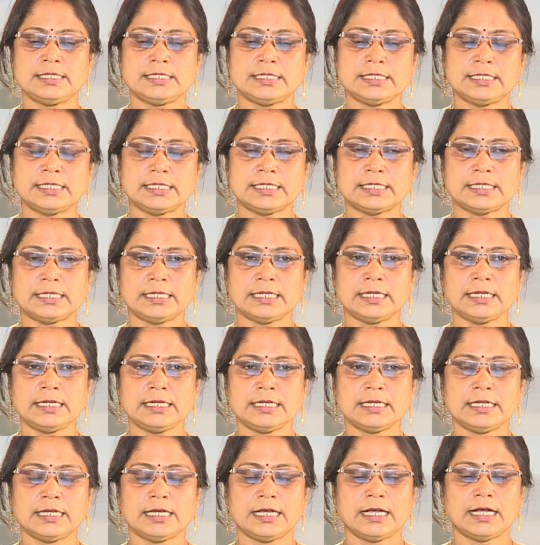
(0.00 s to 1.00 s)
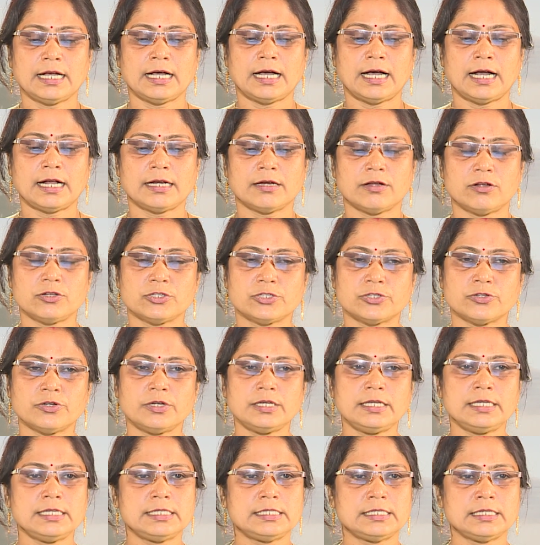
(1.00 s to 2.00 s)
distinct and also
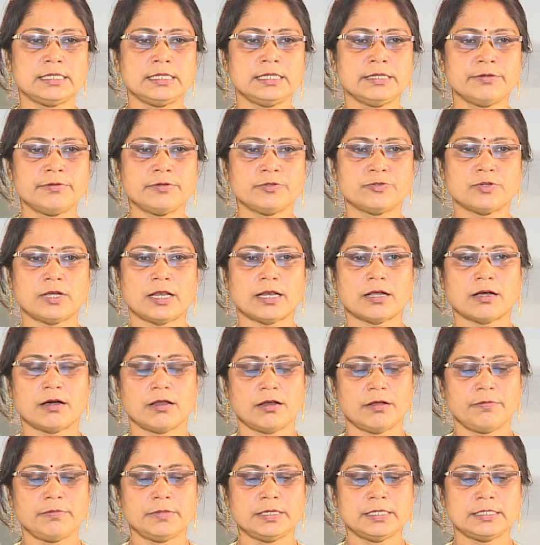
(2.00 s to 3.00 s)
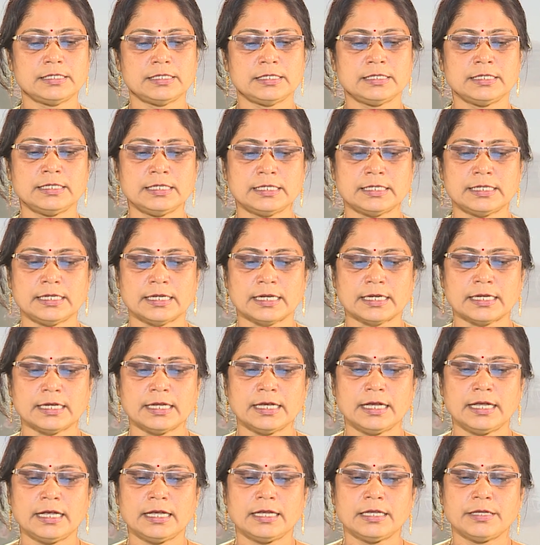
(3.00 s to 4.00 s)
each individual column is distinct.
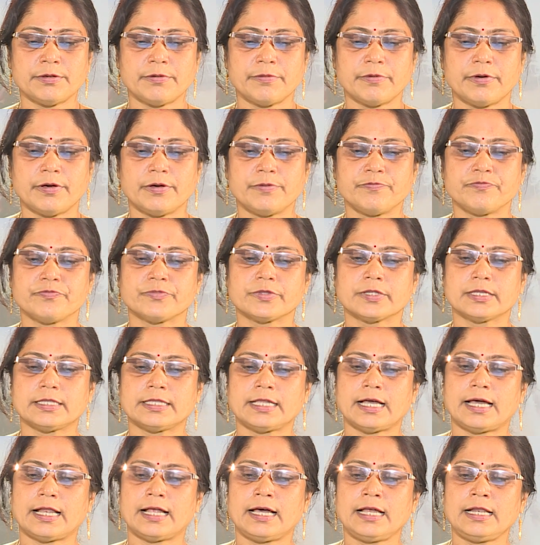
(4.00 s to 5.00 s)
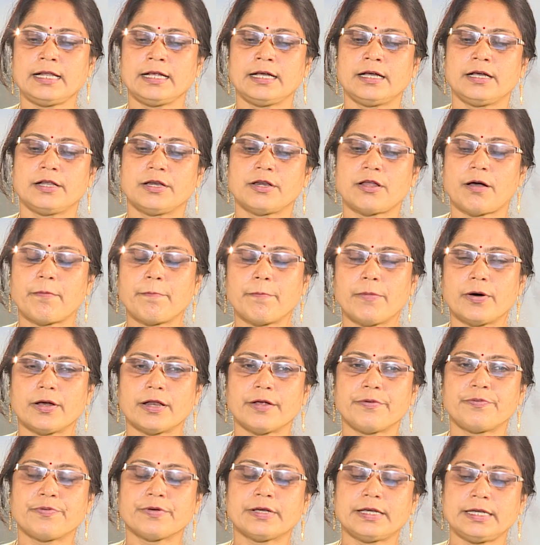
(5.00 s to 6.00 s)
There are number
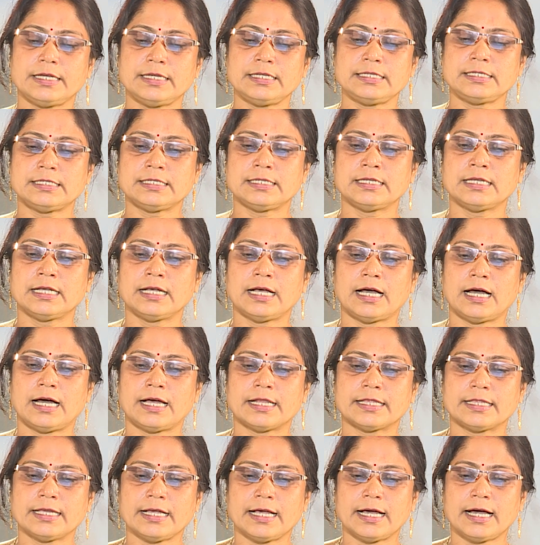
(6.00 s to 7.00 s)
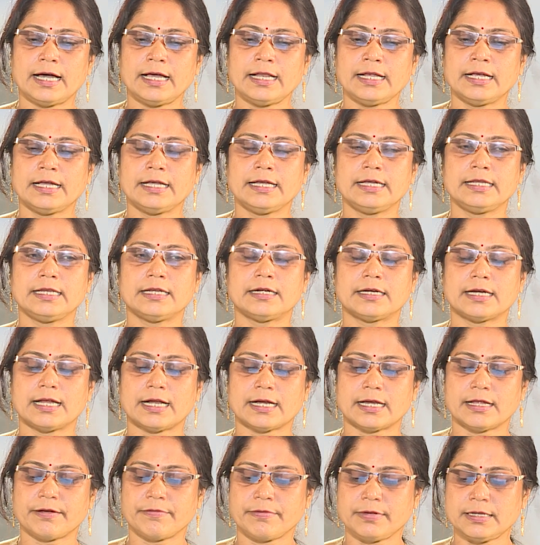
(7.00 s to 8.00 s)
of keys are there in a
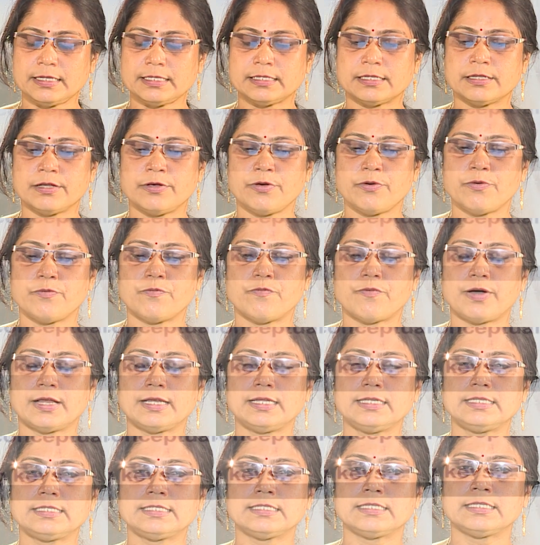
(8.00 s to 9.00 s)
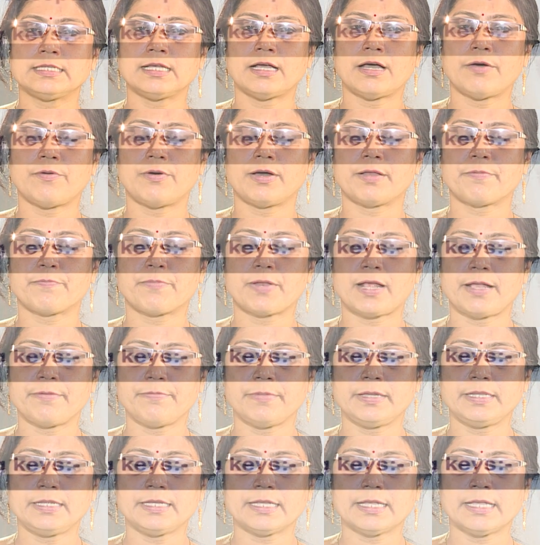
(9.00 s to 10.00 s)
database. One is our
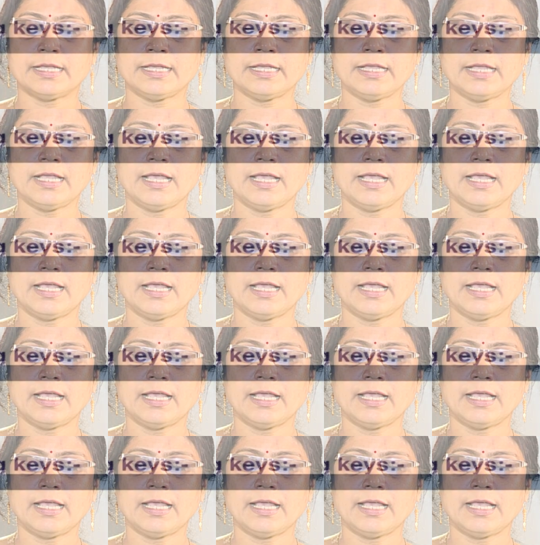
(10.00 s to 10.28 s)
primary key,